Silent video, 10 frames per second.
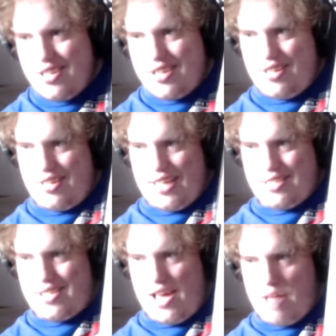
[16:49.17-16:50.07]
The
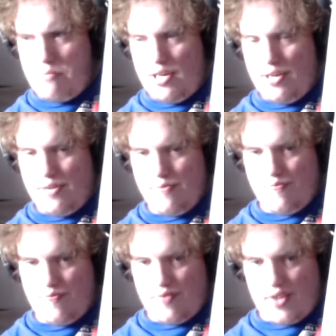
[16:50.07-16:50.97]
lightsaber,
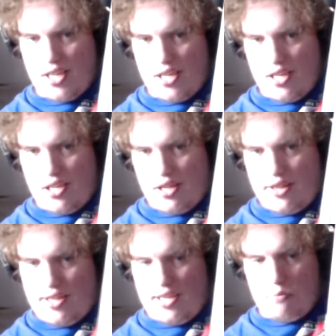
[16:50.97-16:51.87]

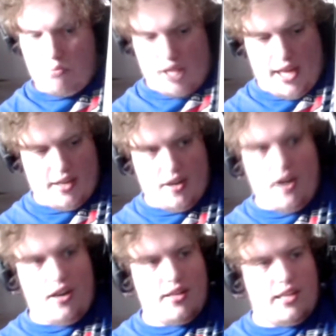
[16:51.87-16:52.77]
the blade
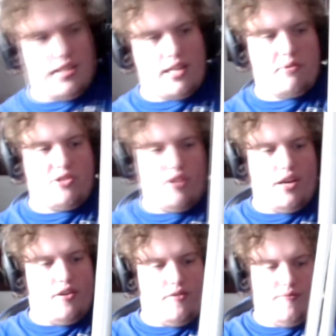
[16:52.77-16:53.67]
on the
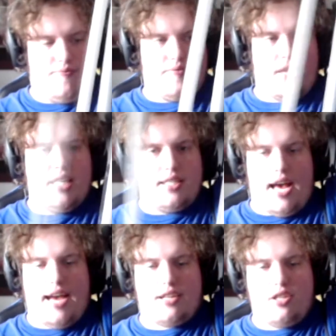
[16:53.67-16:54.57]
Sabertrio is
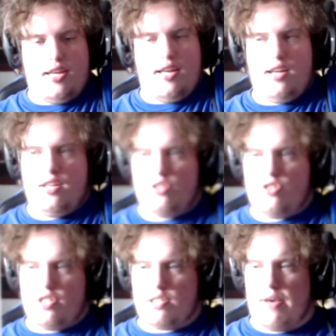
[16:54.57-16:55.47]
actually
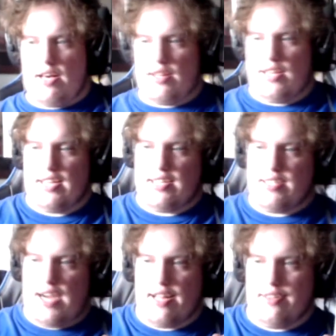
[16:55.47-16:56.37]
just about the
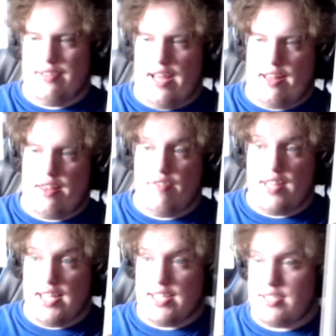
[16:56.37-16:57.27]
entire length of
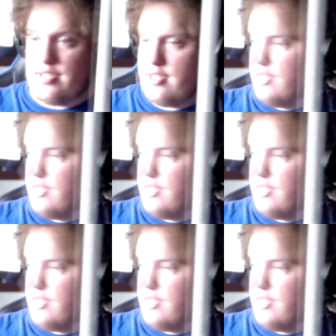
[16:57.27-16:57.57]
this